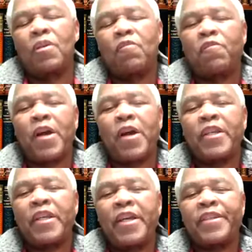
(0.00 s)

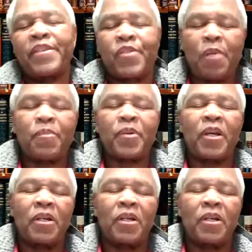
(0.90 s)
find a discipler?